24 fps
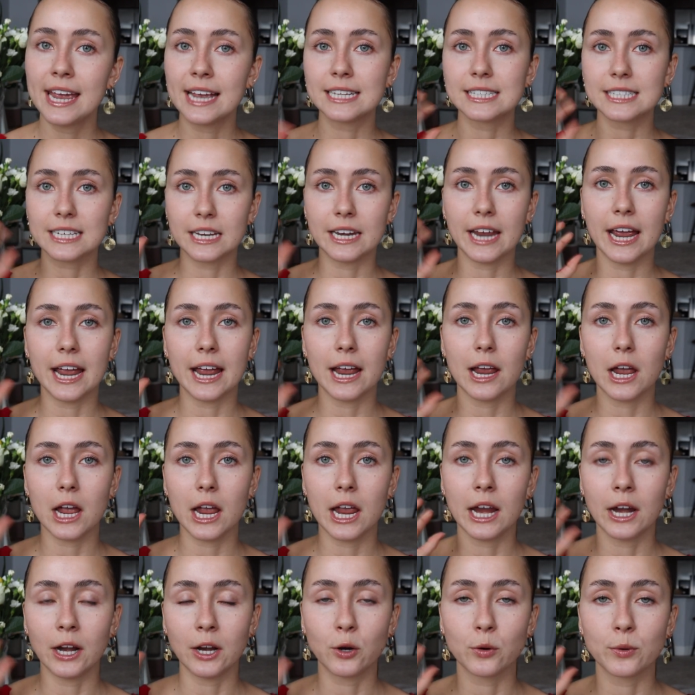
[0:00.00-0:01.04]
It's gonna
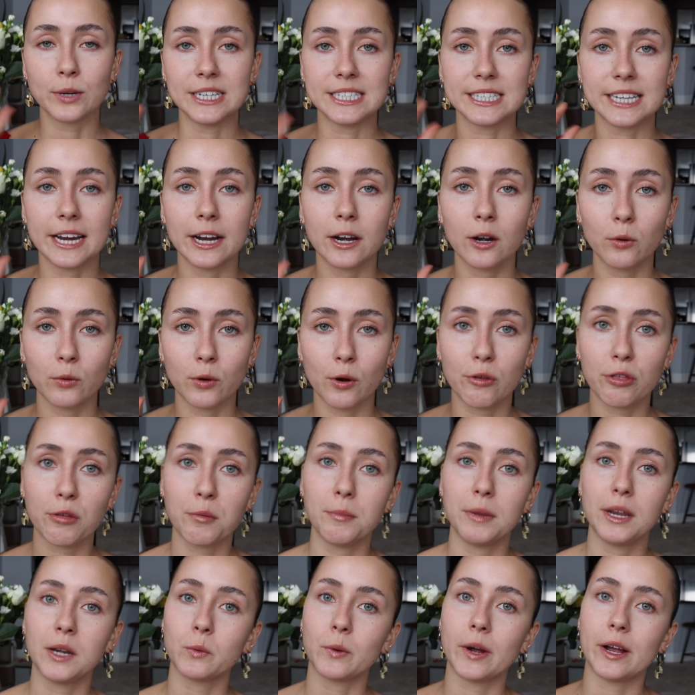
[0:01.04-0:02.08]
increase hair growth.
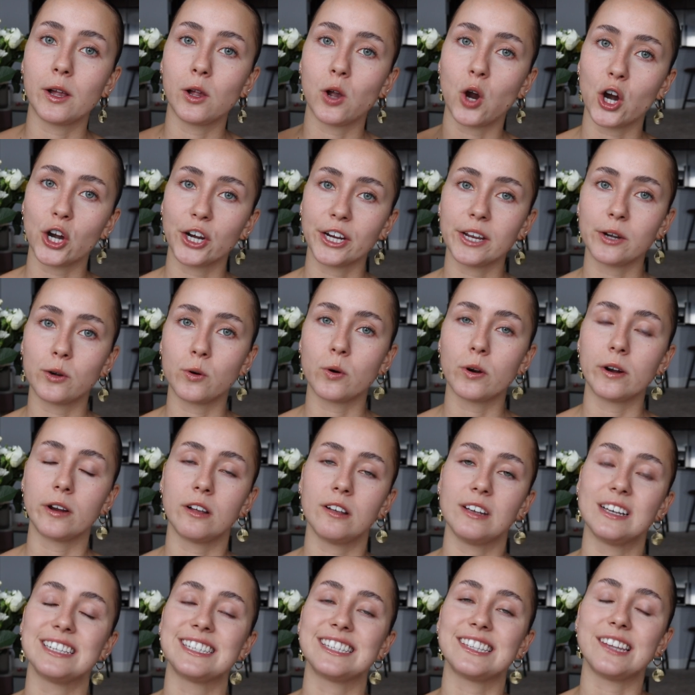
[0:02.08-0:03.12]
Meanwhile, argan
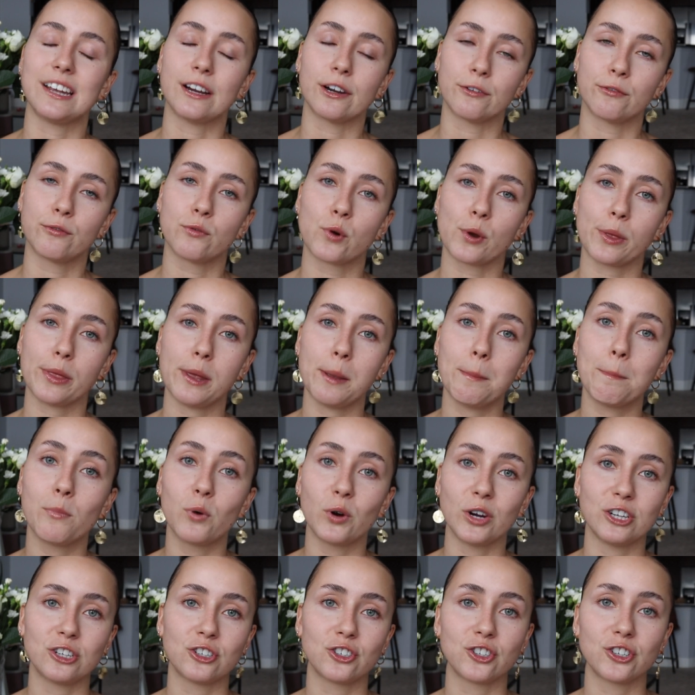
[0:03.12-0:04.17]
oil is there for the
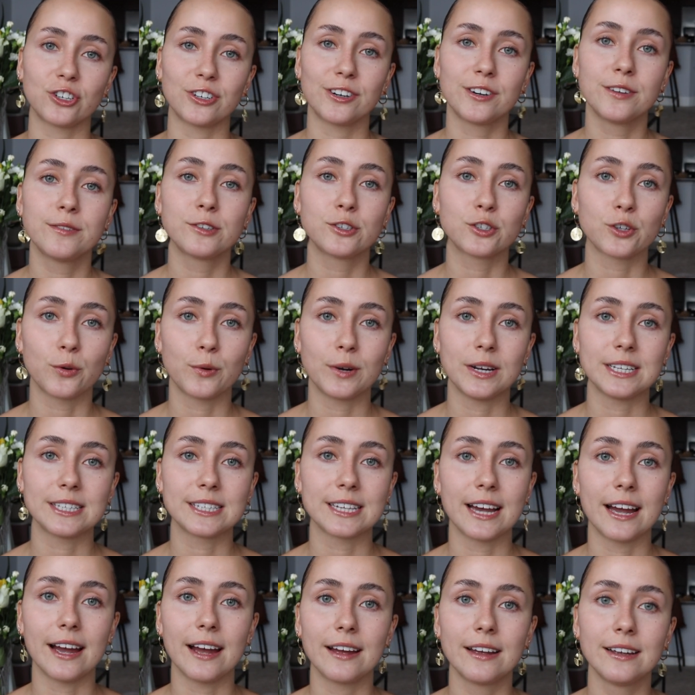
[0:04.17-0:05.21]
moisture. So
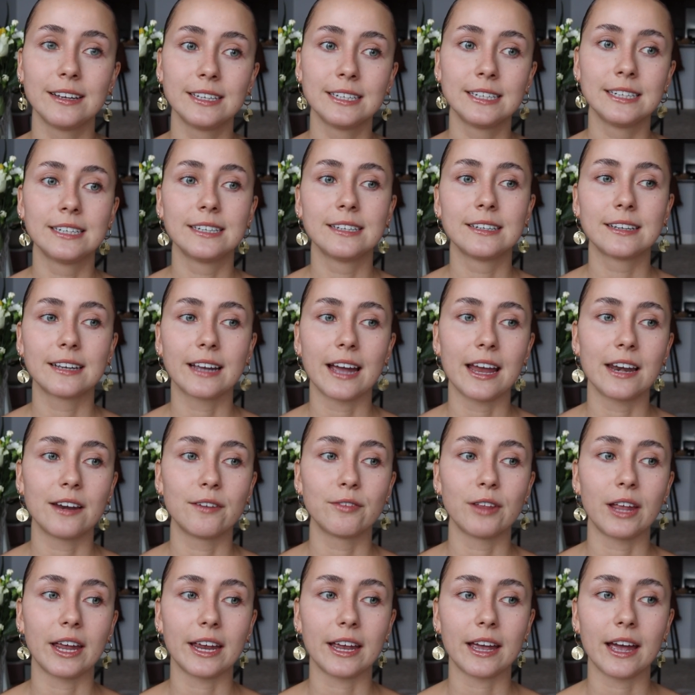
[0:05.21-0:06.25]
it's a kind
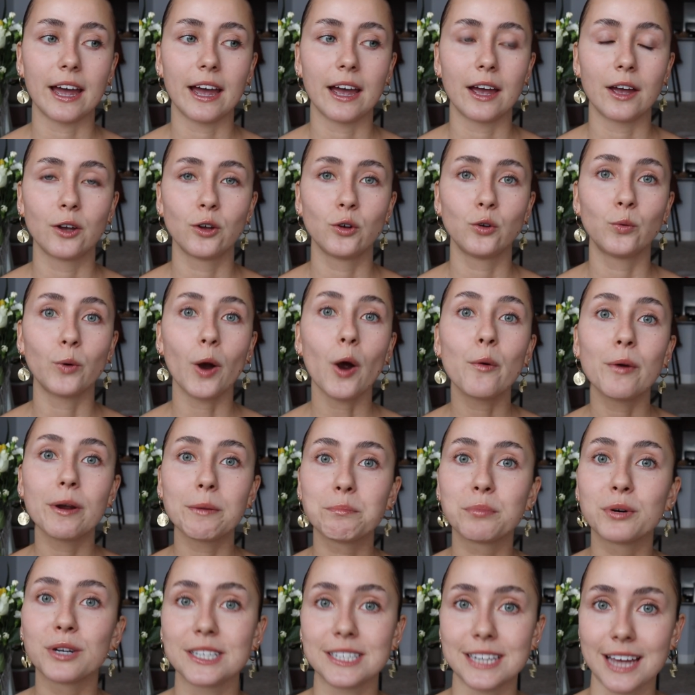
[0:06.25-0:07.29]
of like a grow
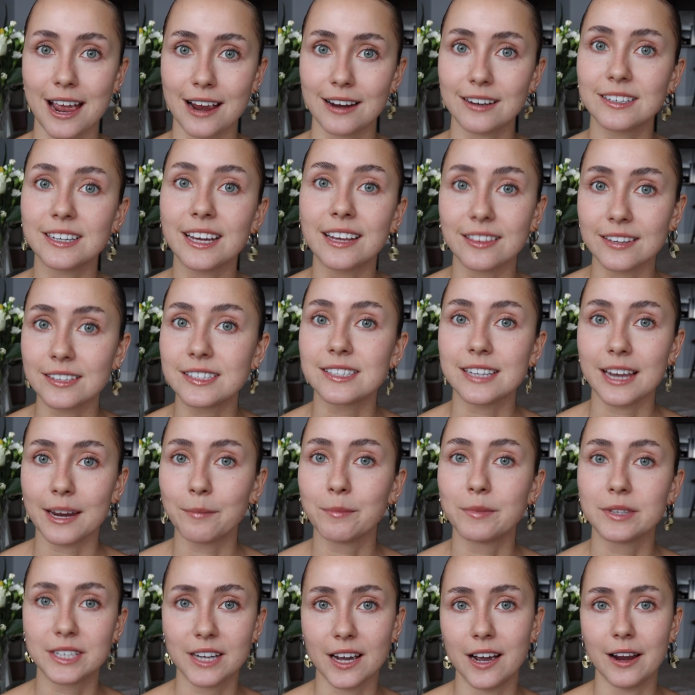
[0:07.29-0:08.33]
and protect at the
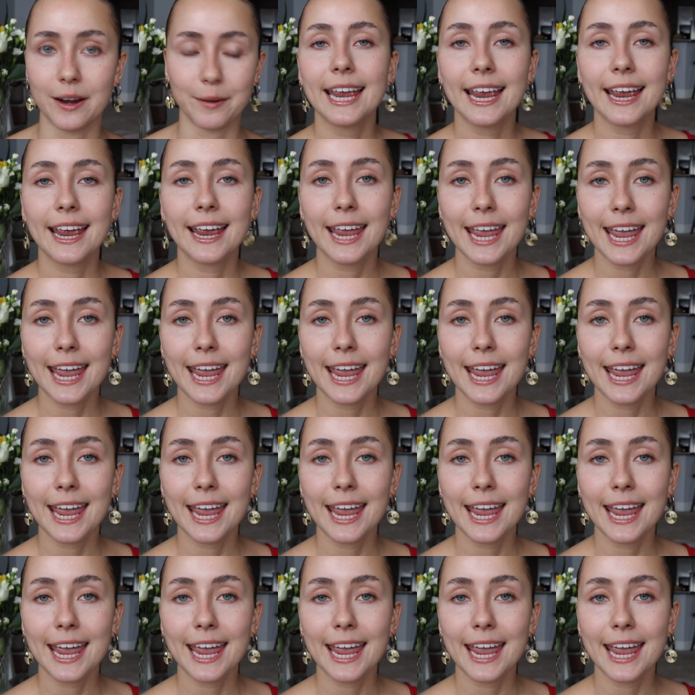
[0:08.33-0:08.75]
same time.